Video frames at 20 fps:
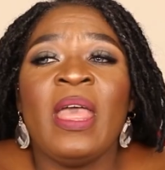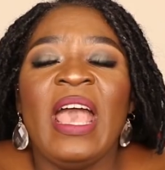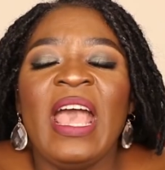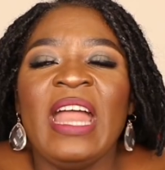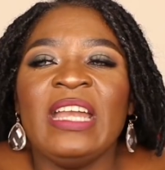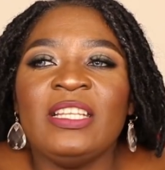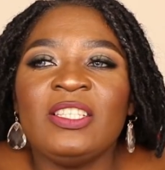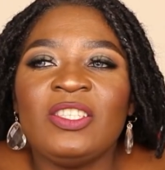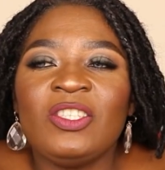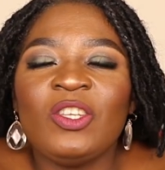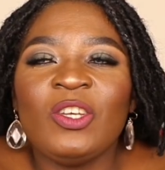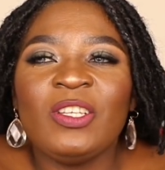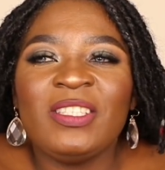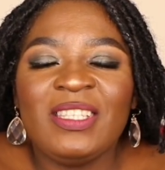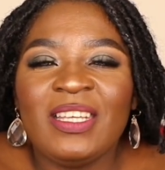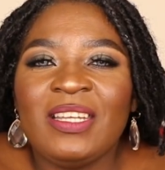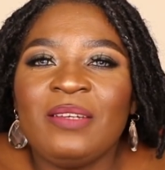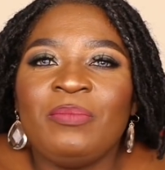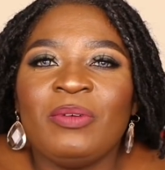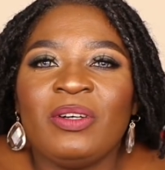And it's so
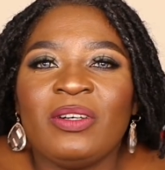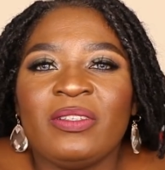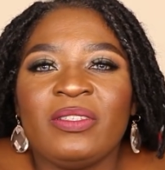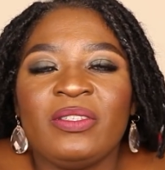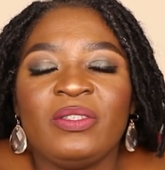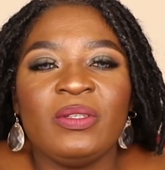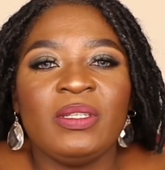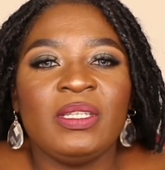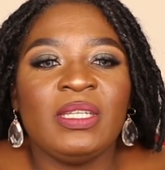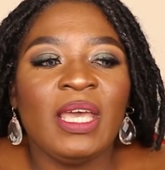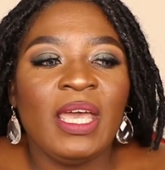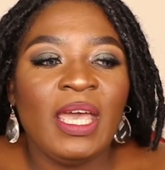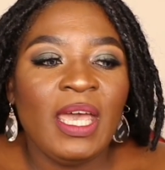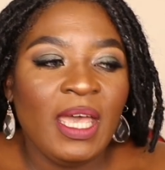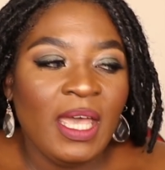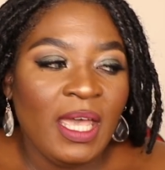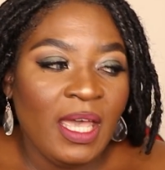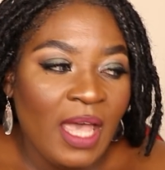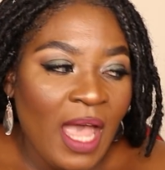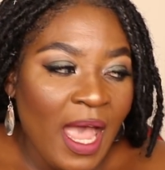sad because
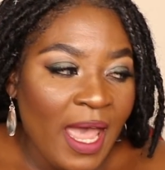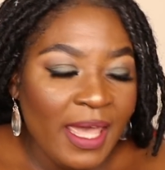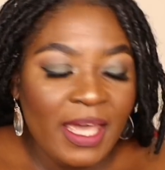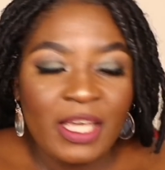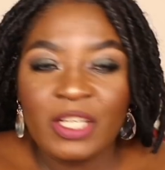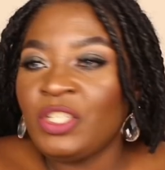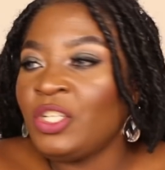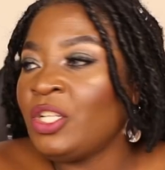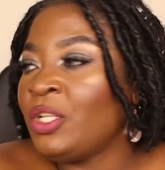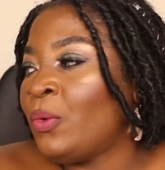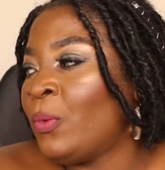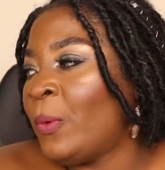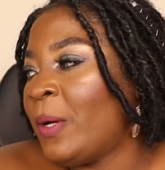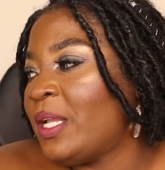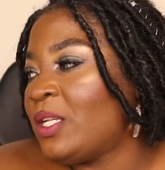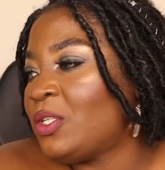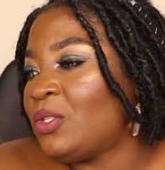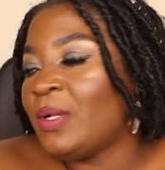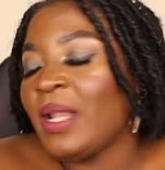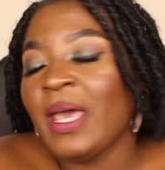today I actually
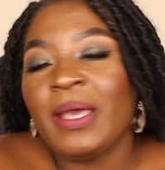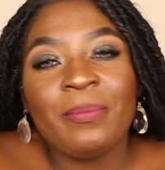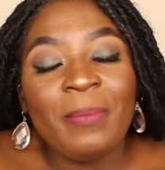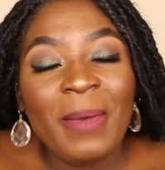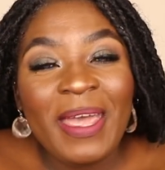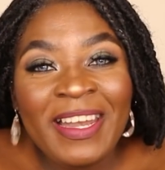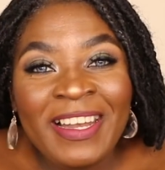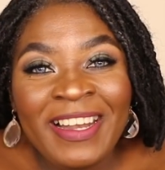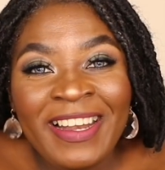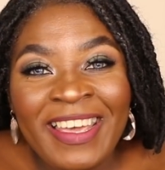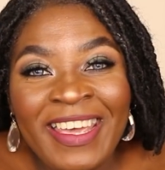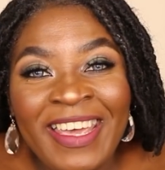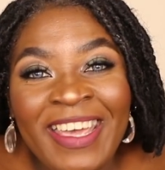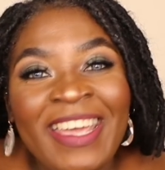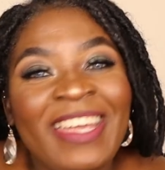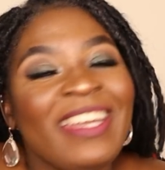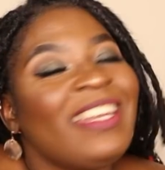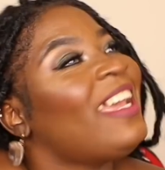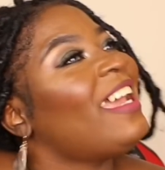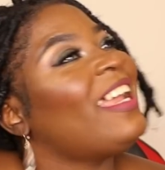went to like main
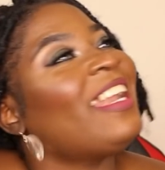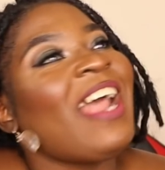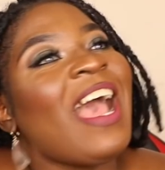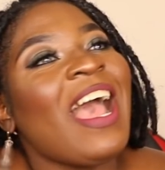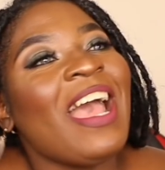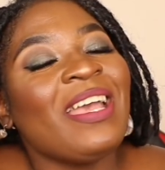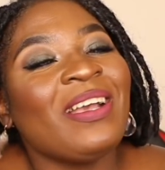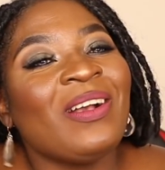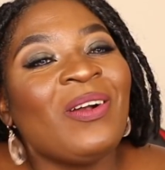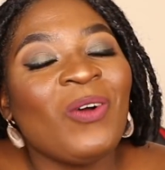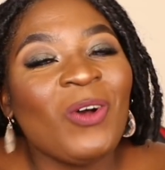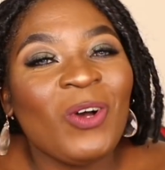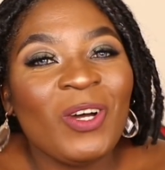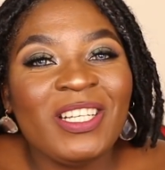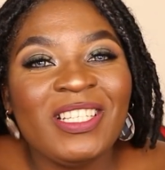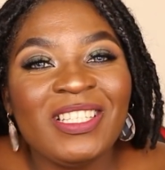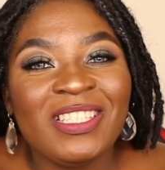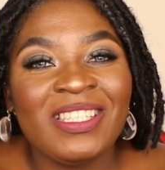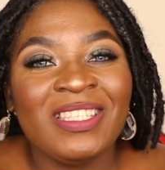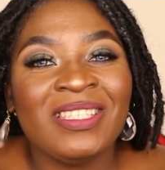lane and I
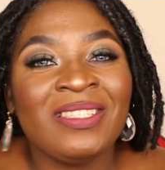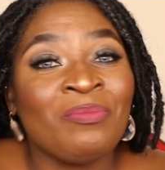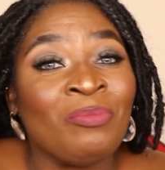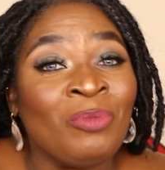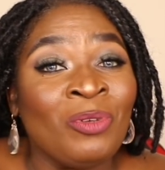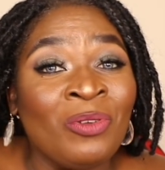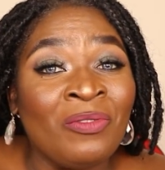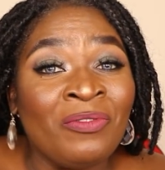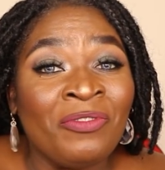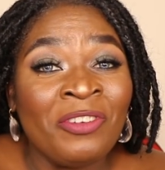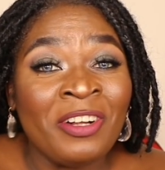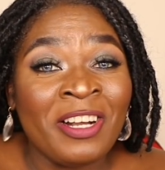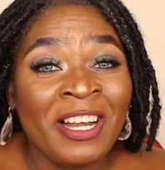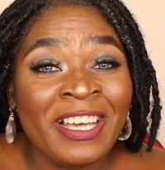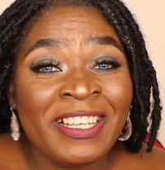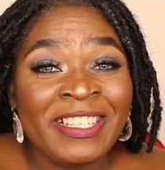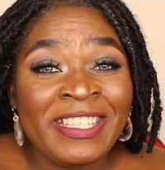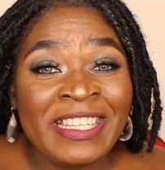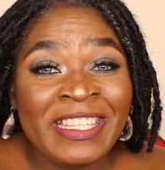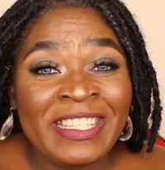got these beautiful
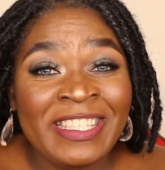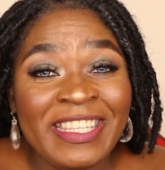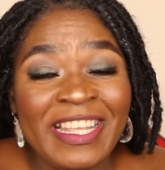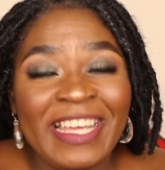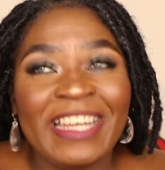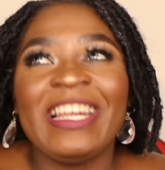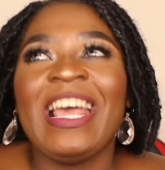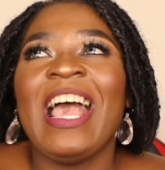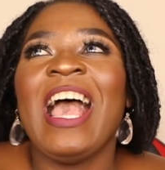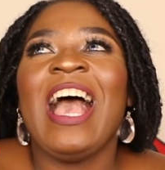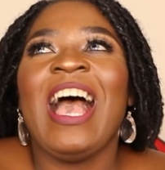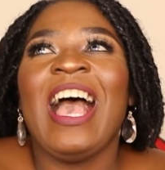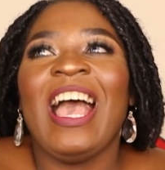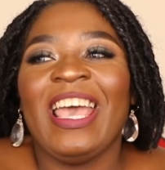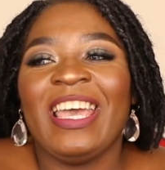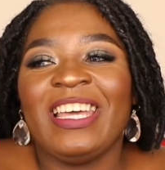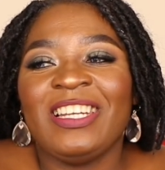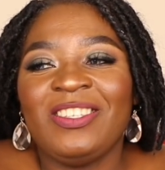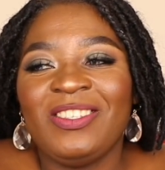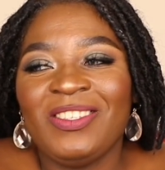glasses that
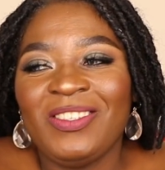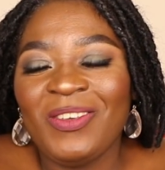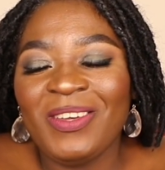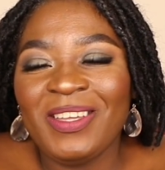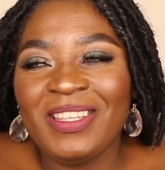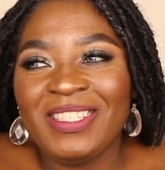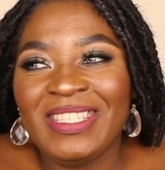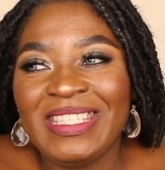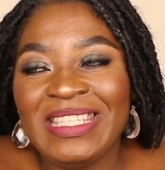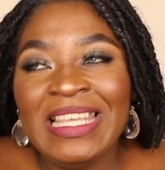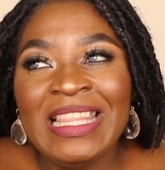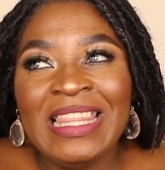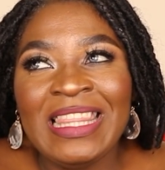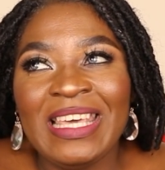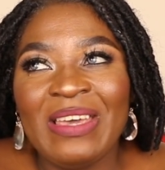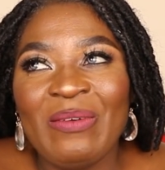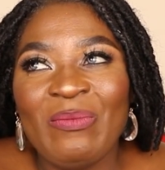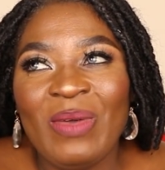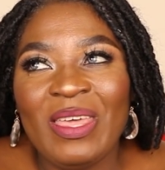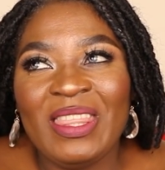I had seen
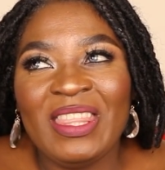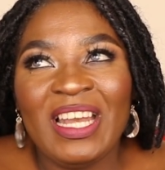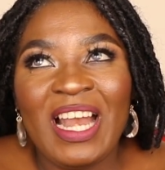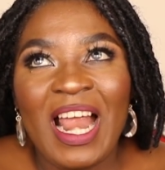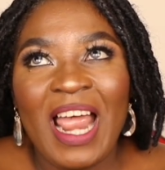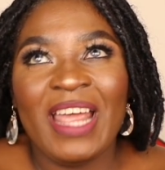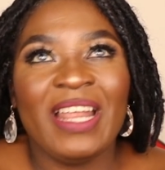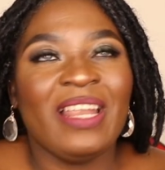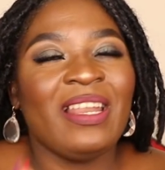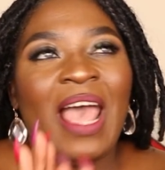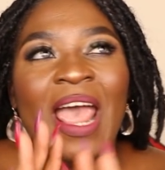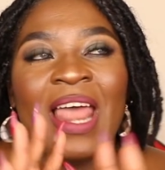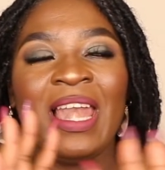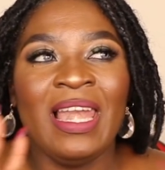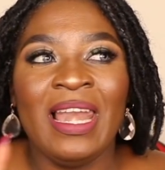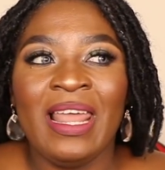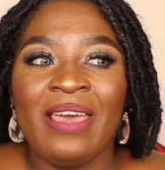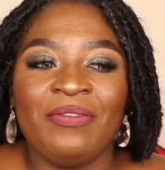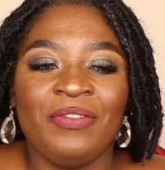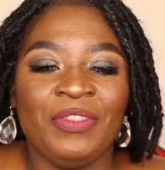them, and then I
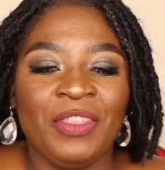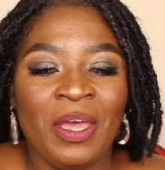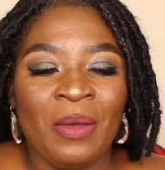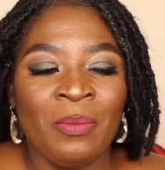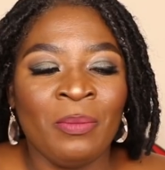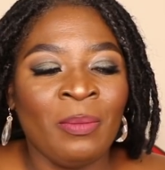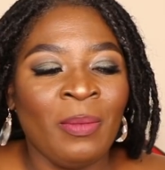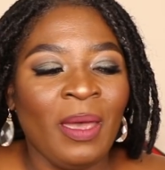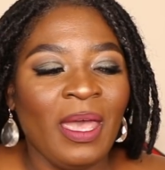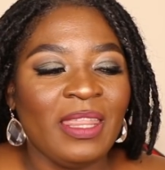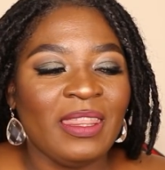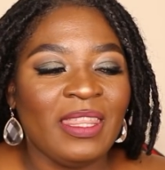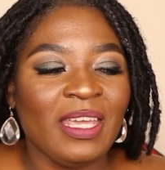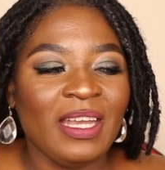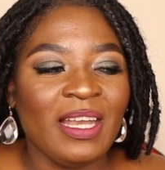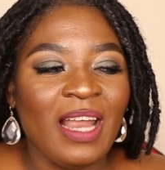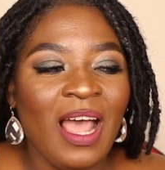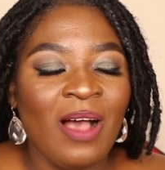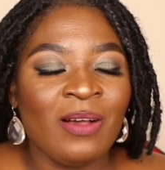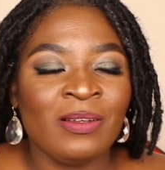left them, and
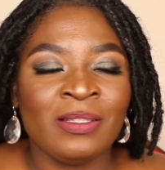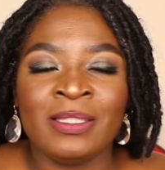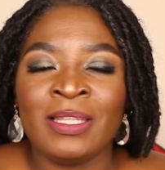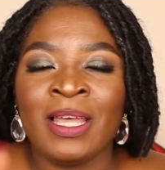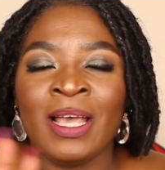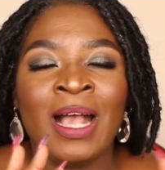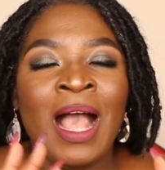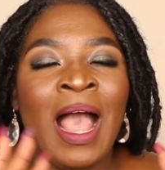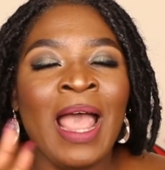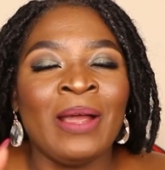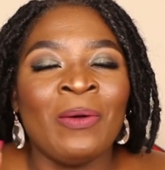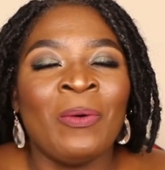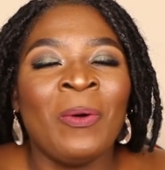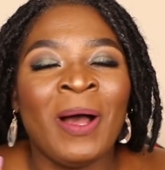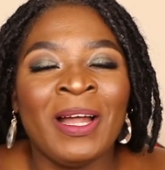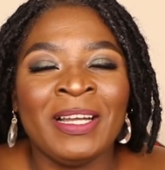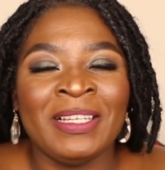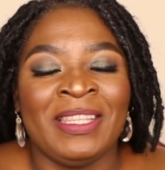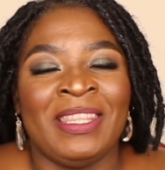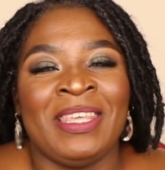then I was like, I
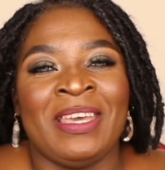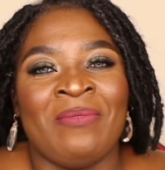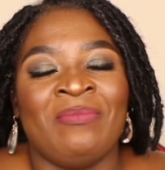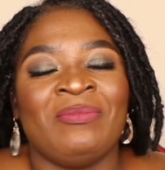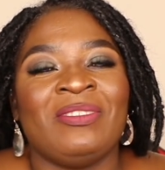want them.